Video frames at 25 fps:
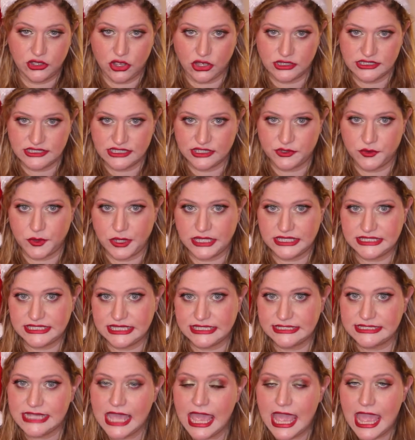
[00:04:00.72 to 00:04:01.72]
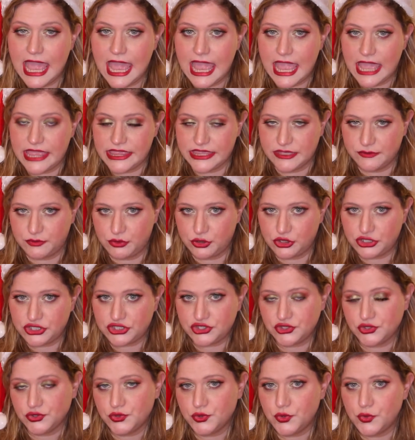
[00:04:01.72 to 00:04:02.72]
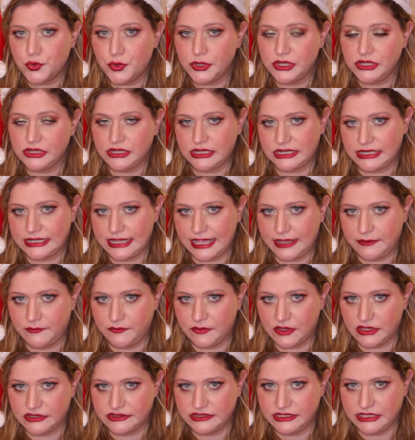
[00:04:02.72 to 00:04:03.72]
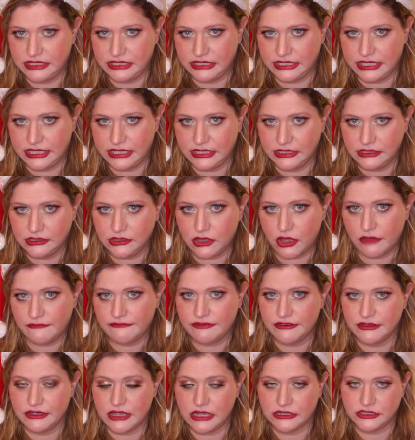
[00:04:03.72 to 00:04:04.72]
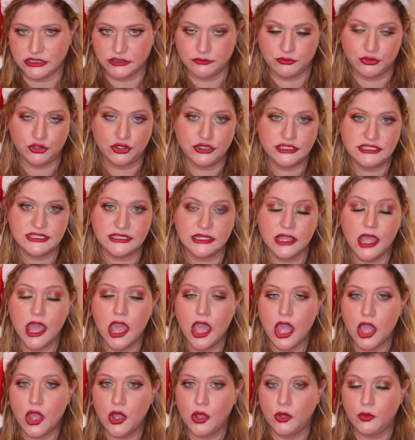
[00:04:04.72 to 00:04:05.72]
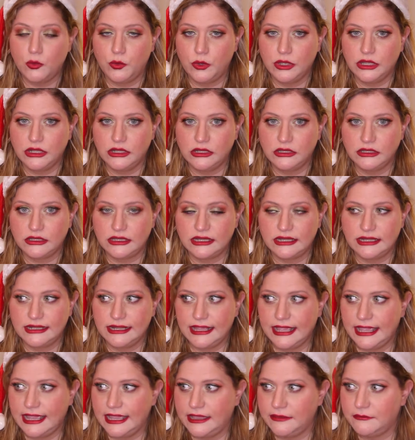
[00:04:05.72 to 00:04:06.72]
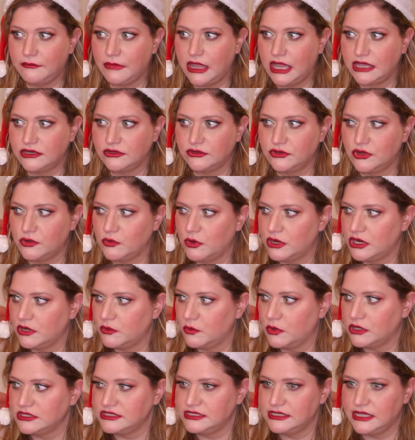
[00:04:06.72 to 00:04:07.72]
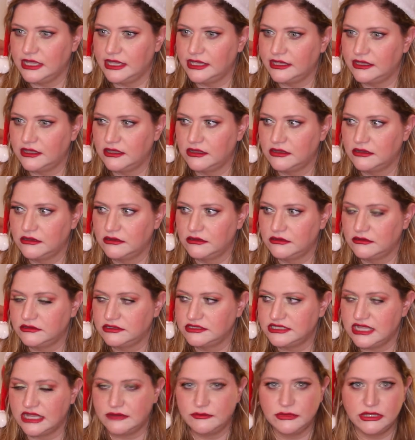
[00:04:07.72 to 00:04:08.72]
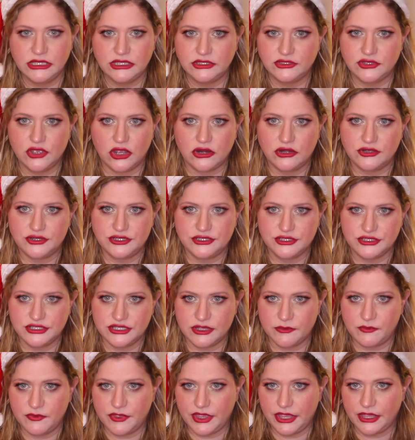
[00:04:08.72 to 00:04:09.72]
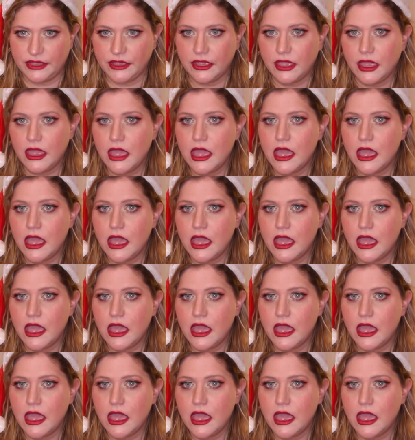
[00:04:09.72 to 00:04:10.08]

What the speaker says: consequences. And the person who will claim the kill of the hunted person will claim, I don't know what it was, like $10 million or something.